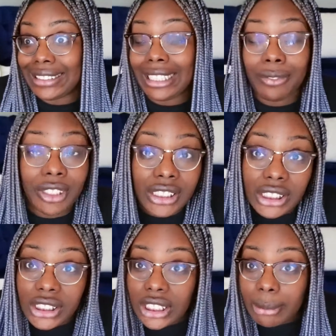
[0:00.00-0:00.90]
they feel
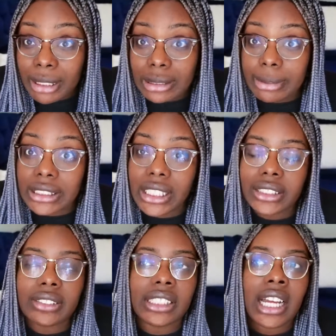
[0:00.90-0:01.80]
insecure about
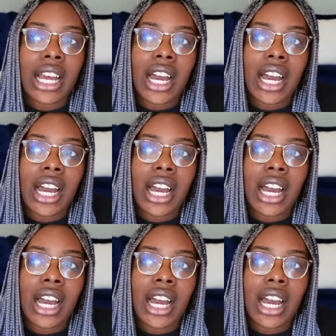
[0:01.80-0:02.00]
themselves.